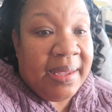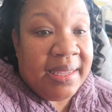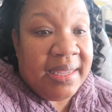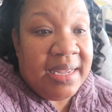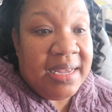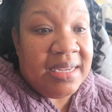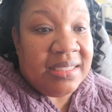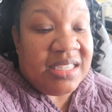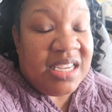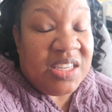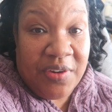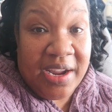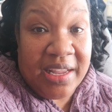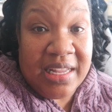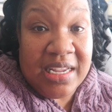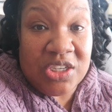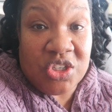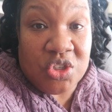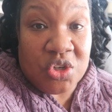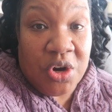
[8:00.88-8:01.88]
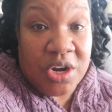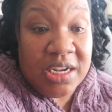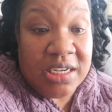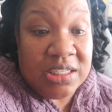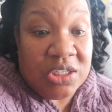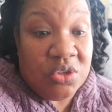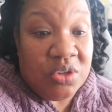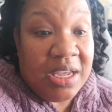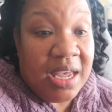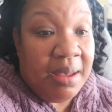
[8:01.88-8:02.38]
because it's finally
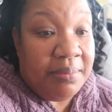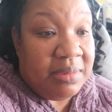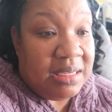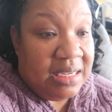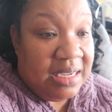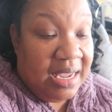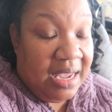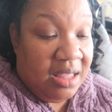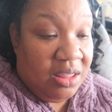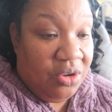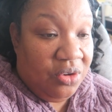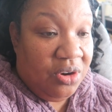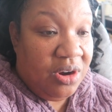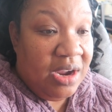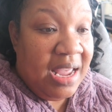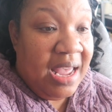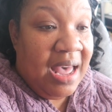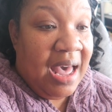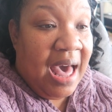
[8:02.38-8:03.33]
starting to come together.